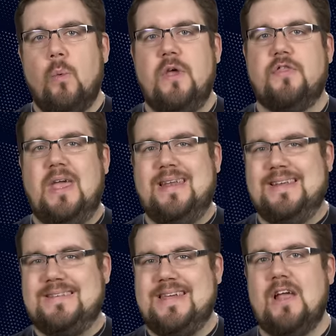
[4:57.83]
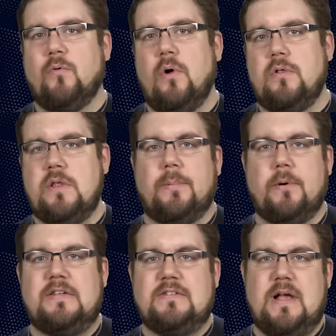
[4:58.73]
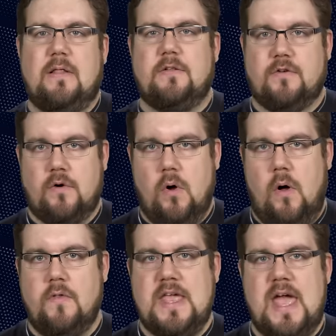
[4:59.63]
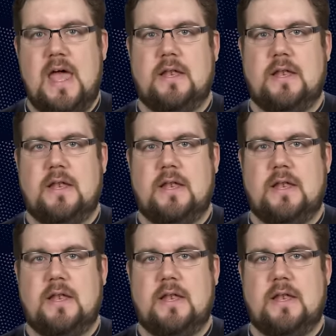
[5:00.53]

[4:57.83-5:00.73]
with an integral Liberty silencer on the